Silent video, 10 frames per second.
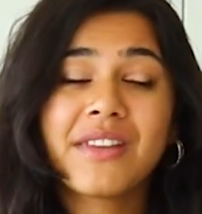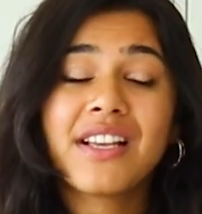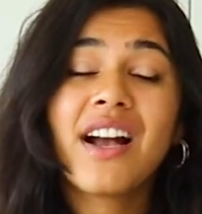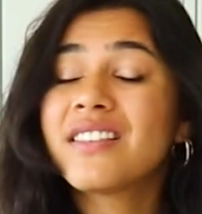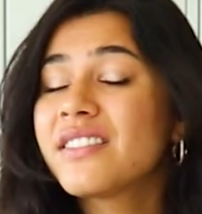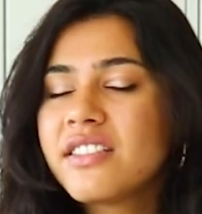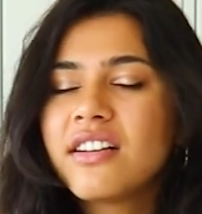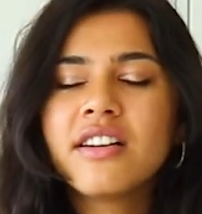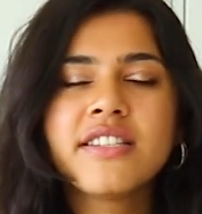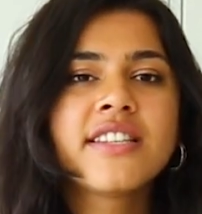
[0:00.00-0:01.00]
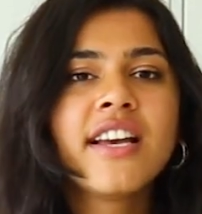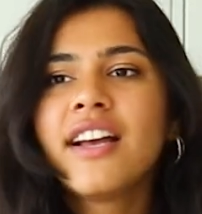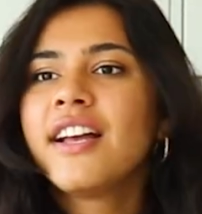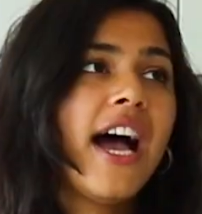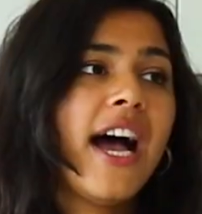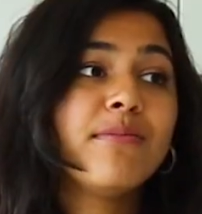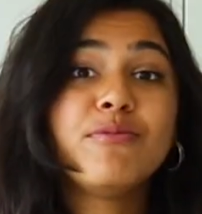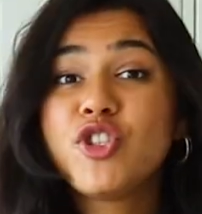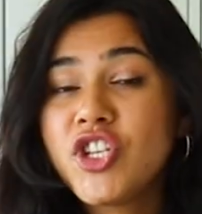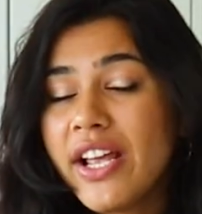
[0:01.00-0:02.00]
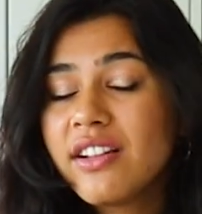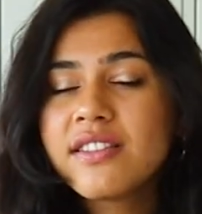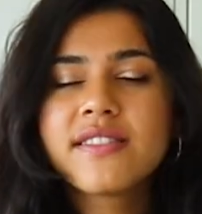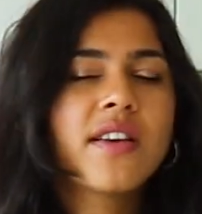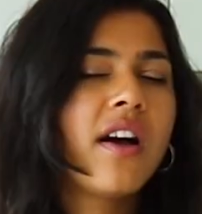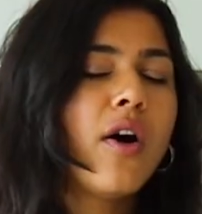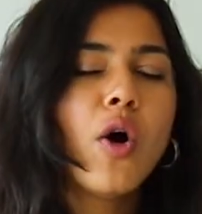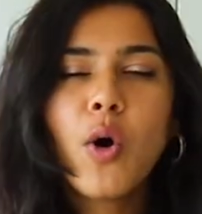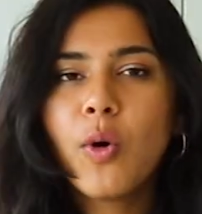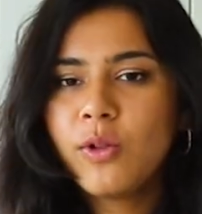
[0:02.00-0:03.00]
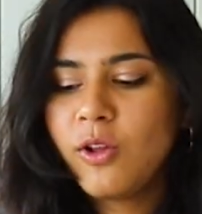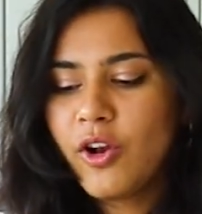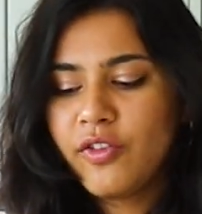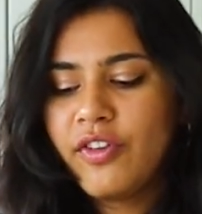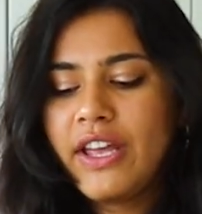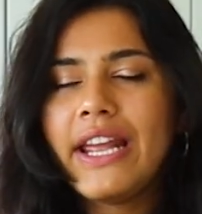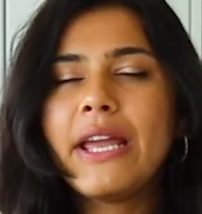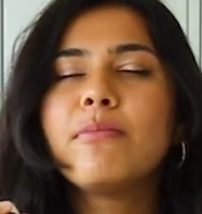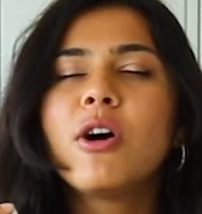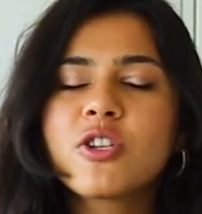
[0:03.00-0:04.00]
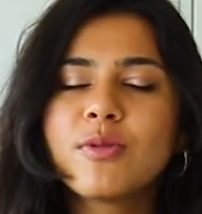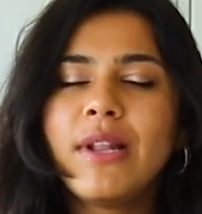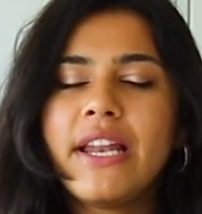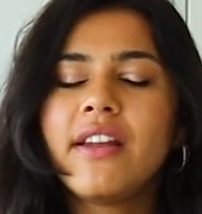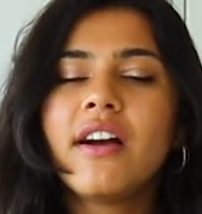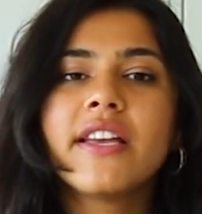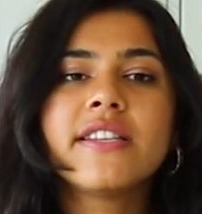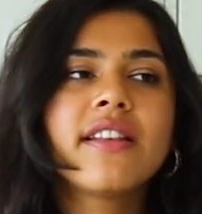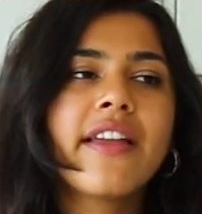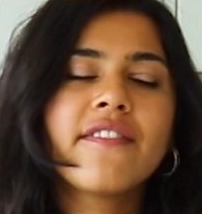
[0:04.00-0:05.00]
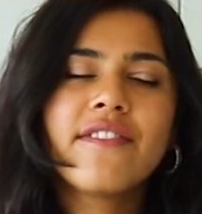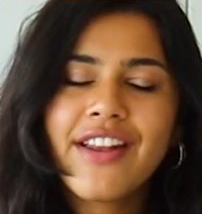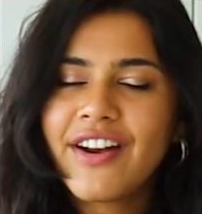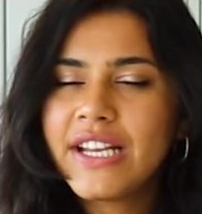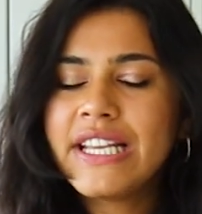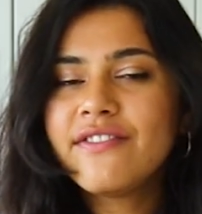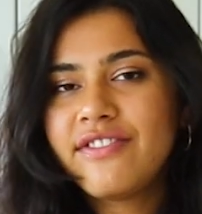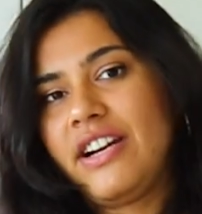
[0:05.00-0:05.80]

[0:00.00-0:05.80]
custards, gels, a whole lot of it. Immersion blender is a very